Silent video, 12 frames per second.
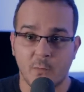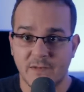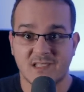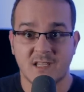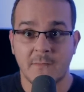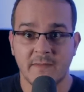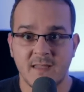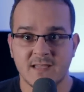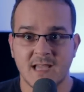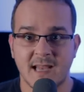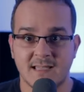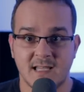with some of these
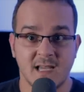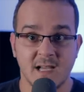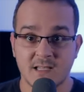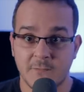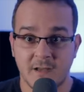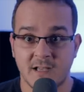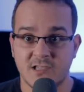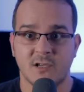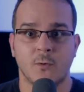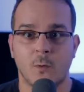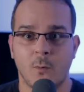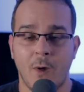ideas because you
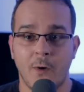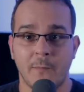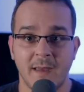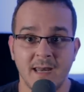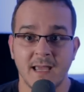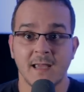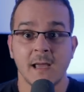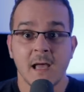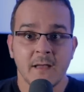were well-meaning.